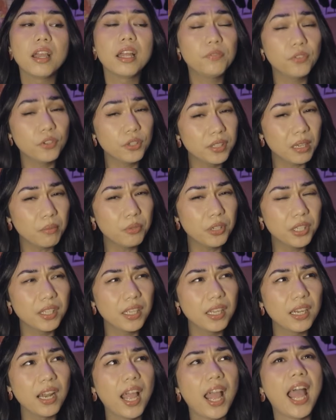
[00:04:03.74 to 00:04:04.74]
And for some
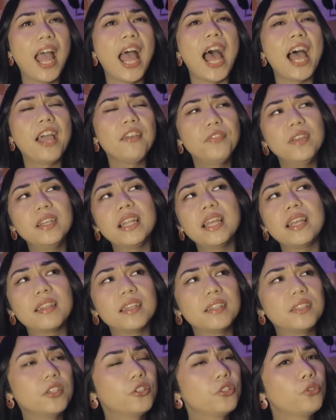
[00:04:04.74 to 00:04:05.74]
reason, I feel like
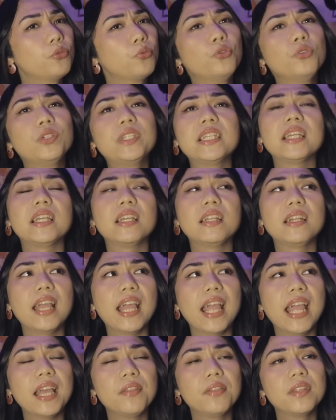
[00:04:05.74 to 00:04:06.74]
this is rooted
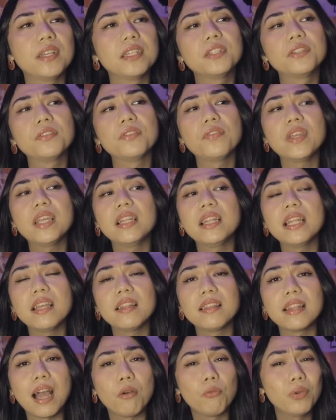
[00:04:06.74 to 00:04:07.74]
in this
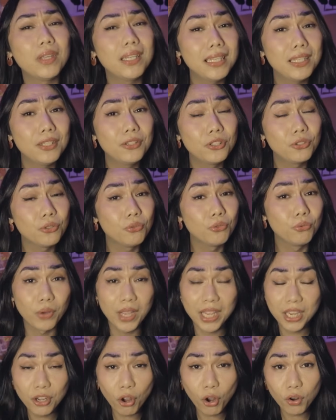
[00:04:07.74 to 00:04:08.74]
feeling that we need to
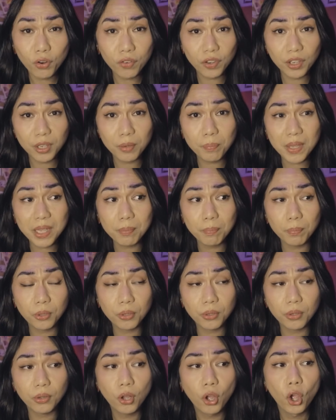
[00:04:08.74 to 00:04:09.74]
win over
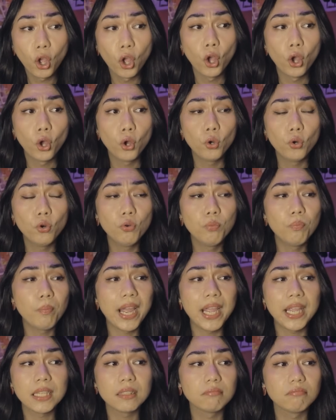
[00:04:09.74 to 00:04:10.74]
people who
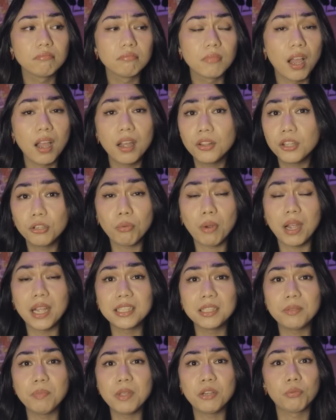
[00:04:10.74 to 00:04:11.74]
might
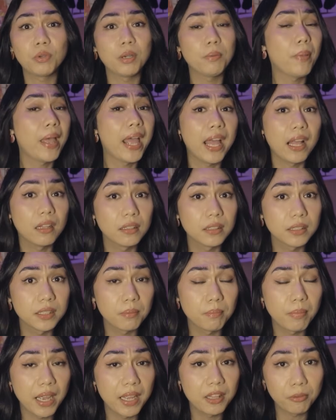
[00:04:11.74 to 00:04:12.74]
otherwise be
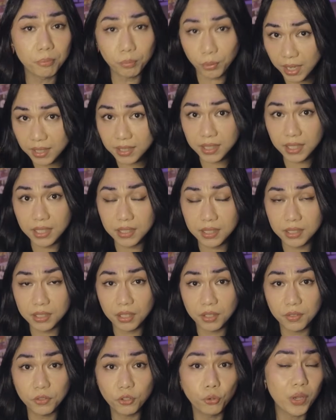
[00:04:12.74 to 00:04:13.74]
repelled by the presence
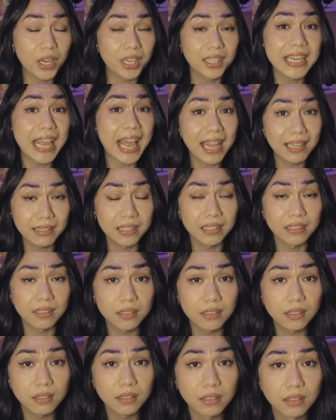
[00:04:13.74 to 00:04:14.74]
of queer
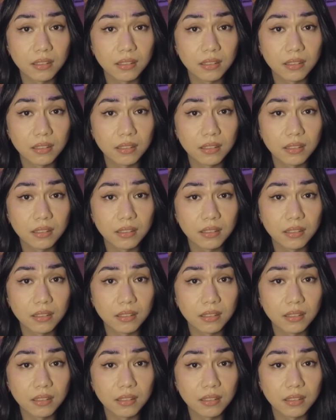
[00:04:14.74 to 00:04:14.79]
talent.